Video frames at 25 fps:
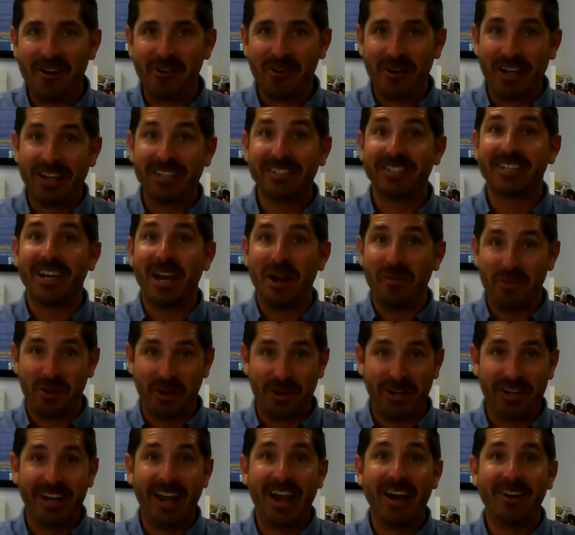or next time they're
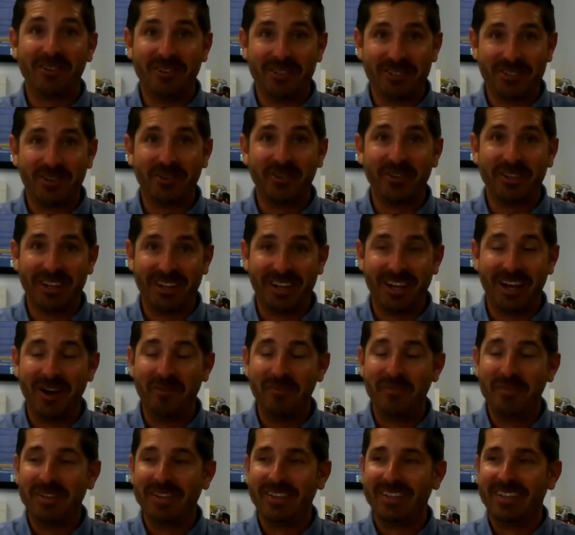going to get out is going to come.